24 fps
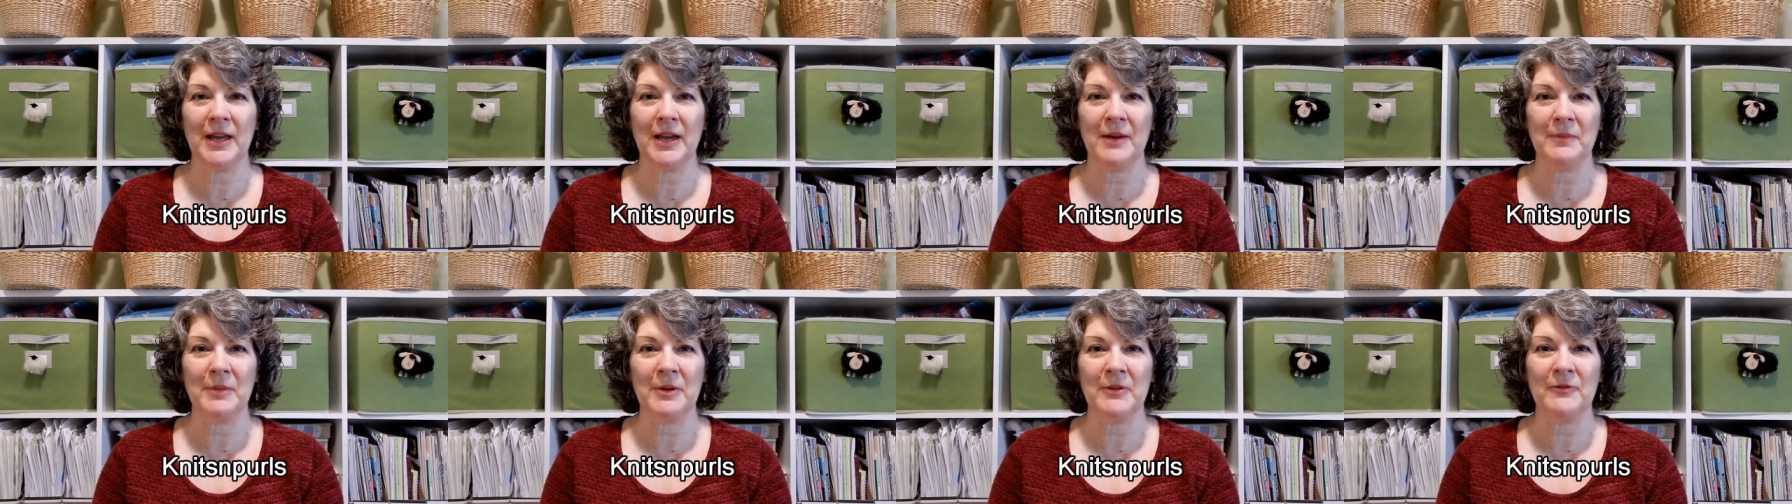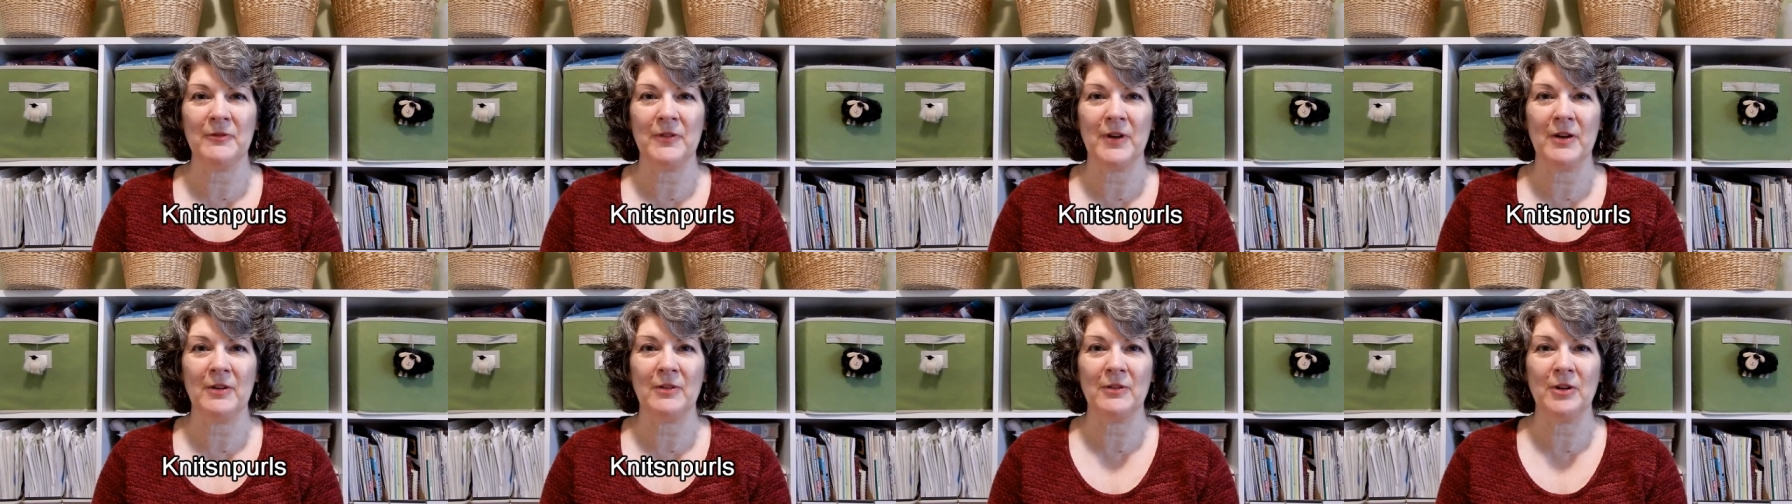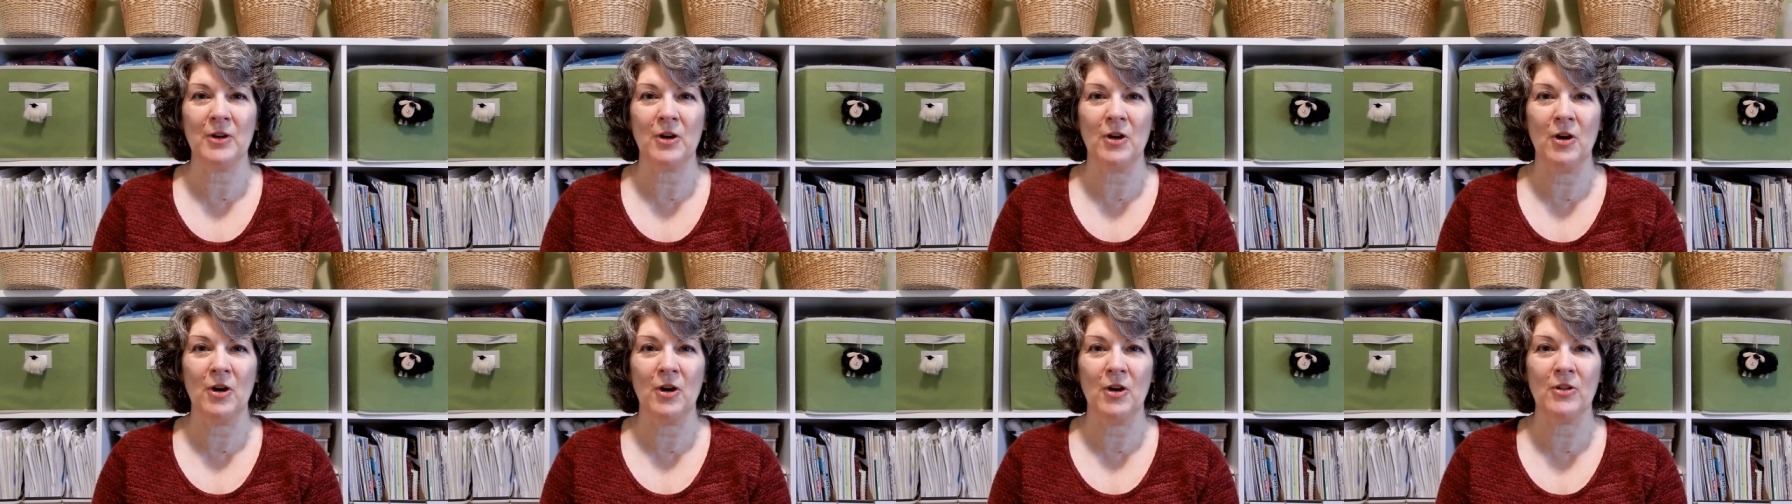can be
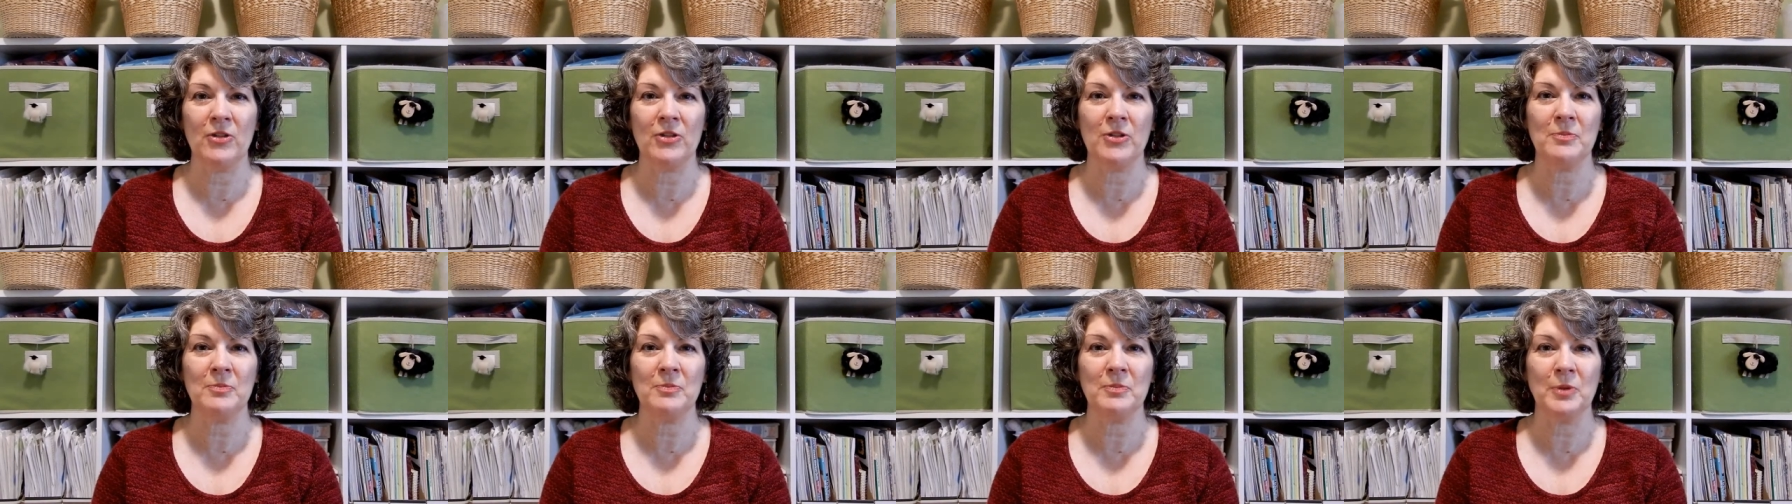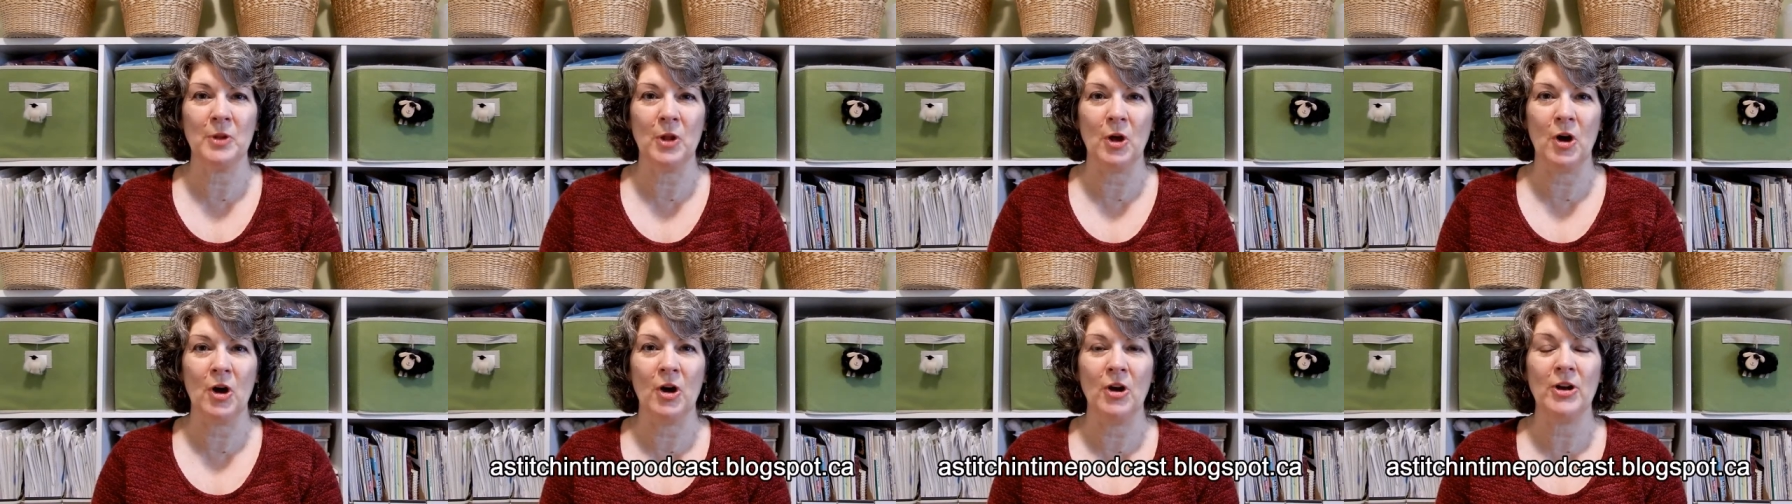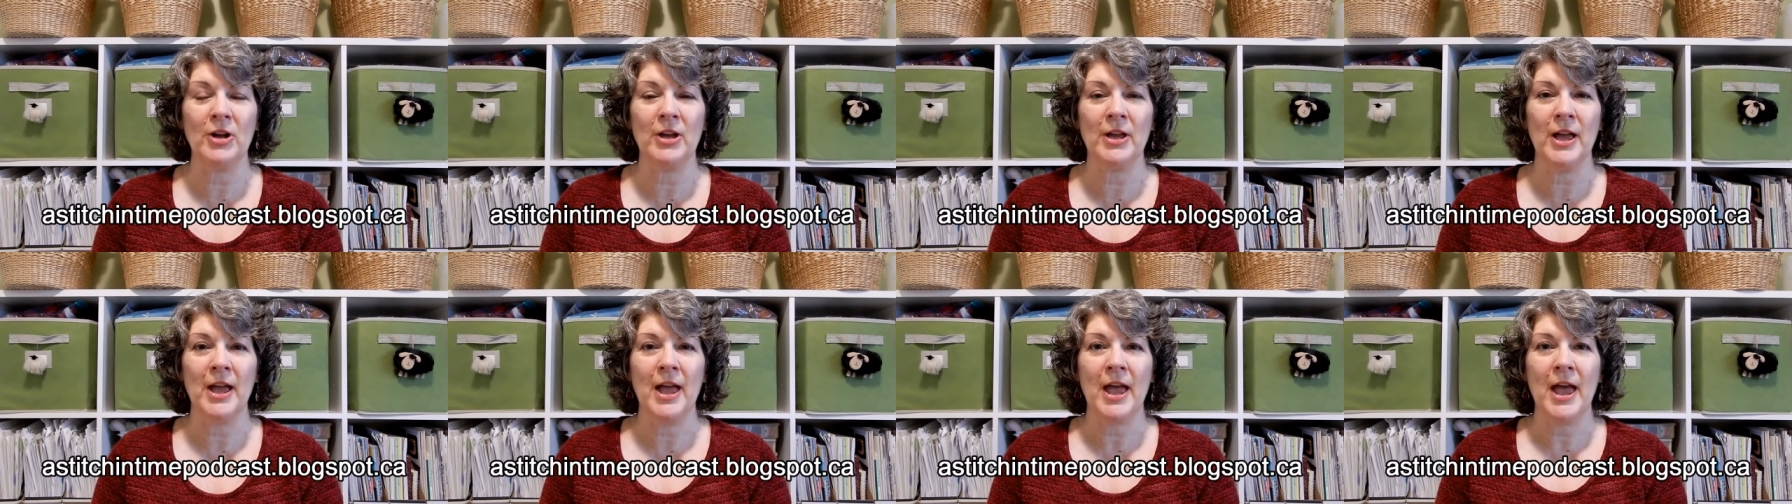found on the
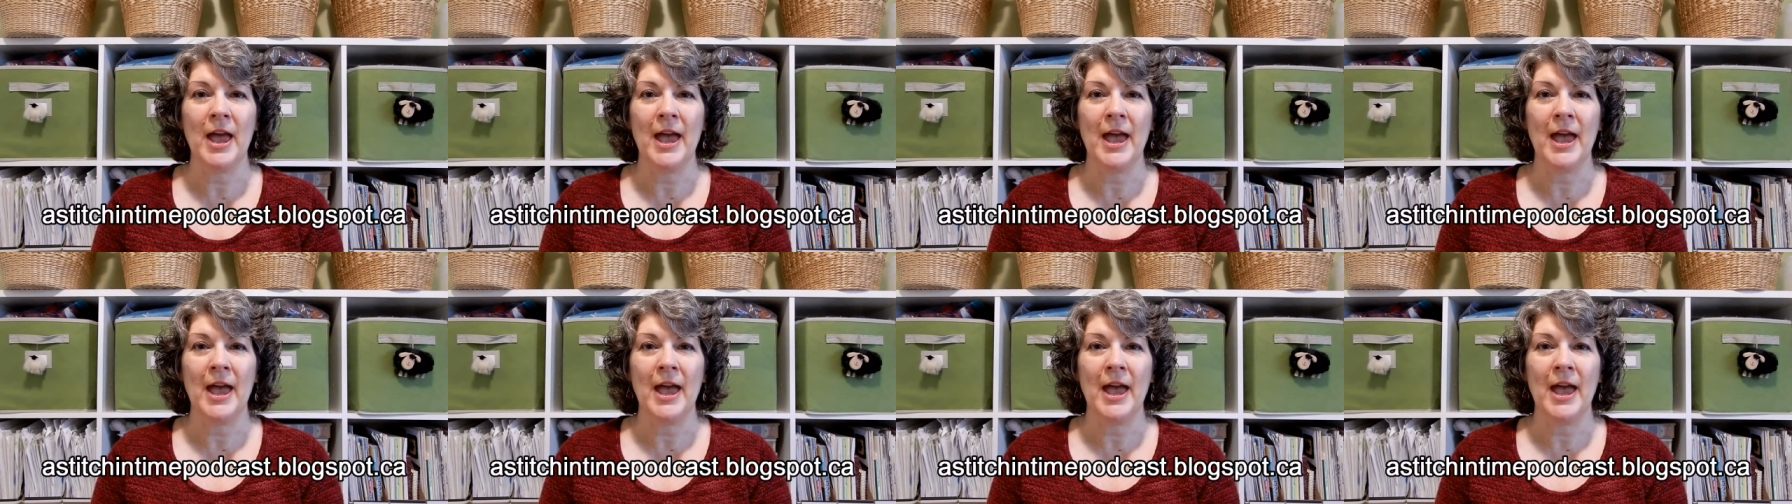blog